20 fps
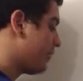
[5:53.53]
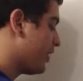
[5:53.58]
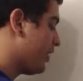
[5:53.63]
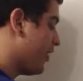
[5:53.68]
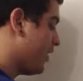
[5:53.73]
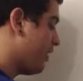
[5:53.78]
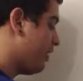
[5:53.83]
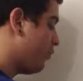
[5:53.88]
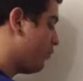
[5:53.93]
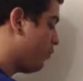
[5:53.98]

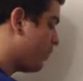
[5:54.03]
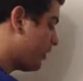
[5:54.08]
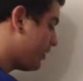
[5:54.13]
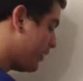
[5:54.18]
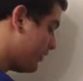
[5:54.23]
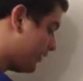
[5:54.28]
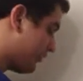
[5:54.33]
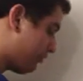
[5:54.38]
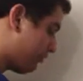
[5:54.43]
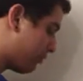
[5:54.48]
and what
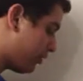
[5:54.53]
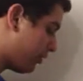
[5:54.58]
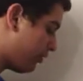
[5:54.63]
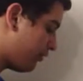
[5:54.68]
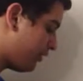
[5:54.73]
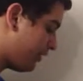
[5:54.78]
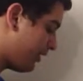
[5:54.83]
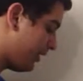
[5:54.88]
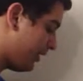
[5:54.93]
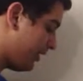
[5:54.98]
this
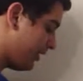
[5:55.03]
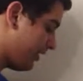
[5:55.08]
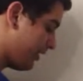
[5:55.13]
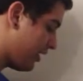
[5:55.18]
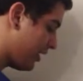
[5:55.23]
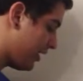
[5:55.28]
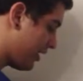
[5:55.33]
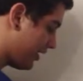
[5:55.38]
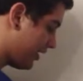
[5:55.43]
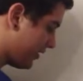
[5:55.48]
protein
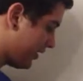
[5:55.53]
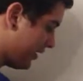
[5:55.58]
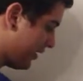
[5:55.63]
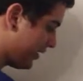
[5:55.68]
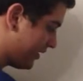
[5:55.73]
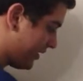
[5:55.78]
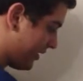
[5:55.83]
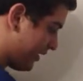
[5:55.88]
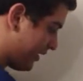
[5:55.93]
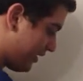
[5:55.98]
does
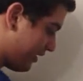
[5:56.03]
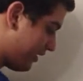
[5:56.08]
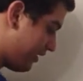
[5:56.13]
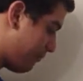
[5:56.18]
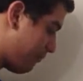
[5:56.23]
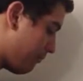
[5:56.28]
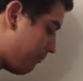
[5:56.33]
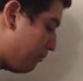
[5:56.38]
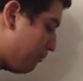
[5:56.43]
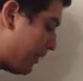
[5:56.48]
is it
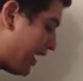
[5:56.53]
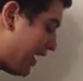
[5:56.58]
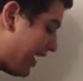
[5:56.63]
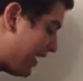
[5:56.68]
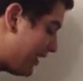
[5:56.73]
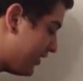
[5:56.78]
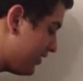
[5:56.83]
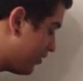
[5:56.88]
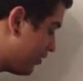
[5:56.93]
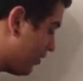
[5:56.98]

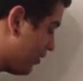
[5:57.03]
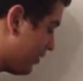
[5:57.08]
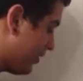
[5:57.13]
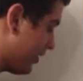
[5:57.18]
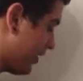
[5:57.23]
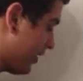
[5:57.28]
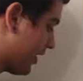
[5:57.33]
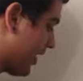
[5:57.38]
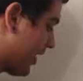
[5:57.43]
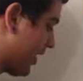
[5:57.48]
binds onto
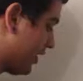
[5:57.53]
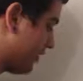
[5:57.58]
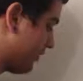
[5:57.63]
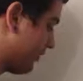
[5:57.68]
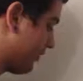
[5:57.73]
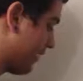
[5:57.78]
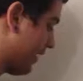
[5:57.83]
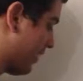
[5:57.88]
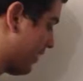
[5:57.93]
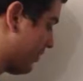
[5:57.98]
the collagen
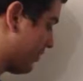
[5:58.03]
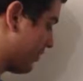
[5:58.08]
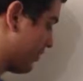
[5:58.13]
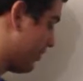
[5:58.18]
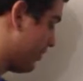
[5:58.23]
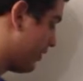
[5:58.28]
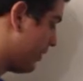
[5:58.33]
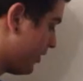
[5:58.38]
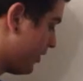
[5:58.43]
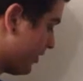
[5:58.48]
fibers.
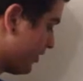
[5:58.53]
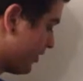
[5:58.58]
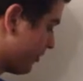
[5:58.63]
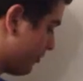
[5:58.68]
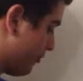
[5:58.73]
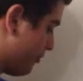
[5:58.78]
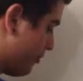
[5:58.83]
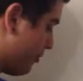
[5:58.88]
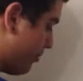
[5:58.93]
So it